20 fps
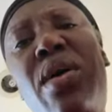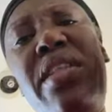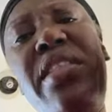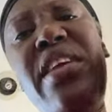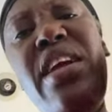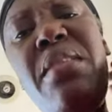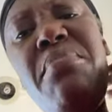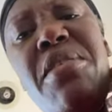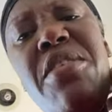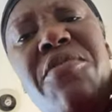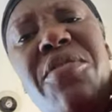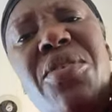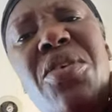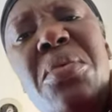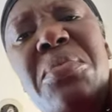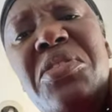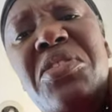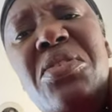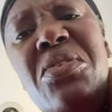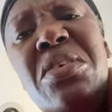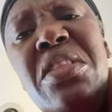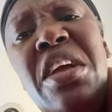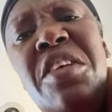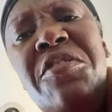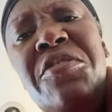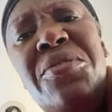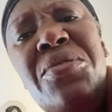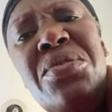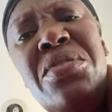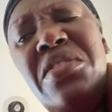are telling me to come song in the
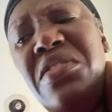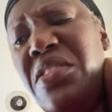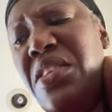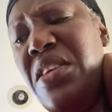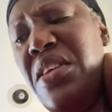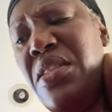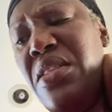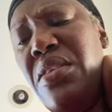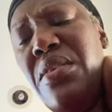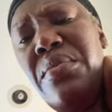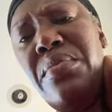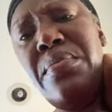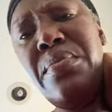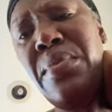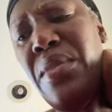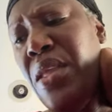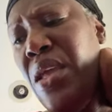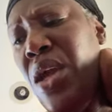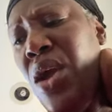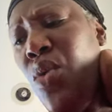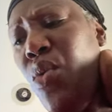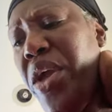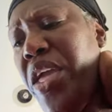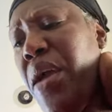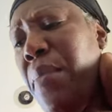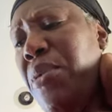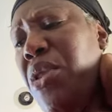front seat? Well, your